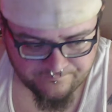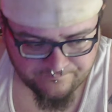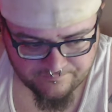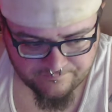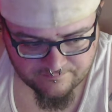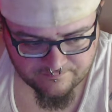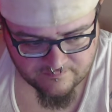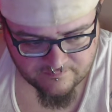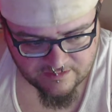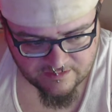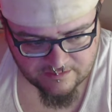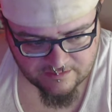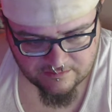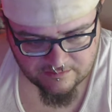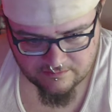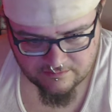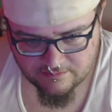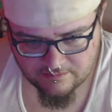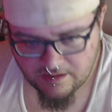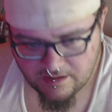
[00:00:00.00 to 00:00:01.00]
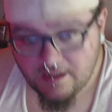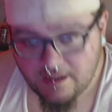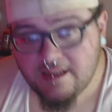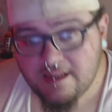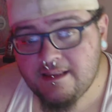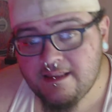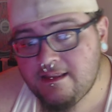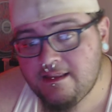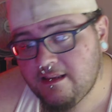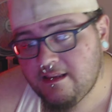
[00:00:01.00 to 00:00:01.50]
There went my
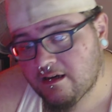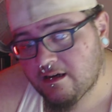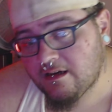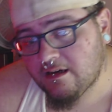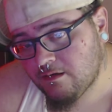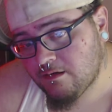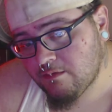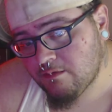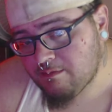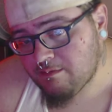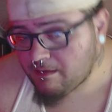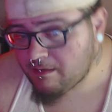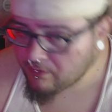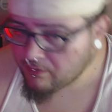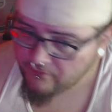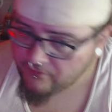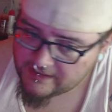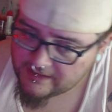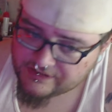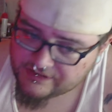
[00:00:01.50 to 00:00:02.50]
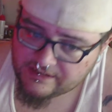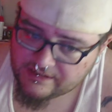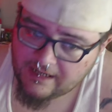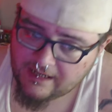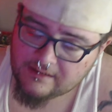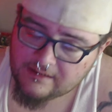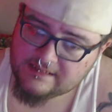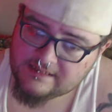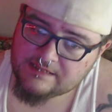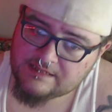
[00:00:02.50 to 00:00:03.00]
profession. I was an aspiring tattoo artist.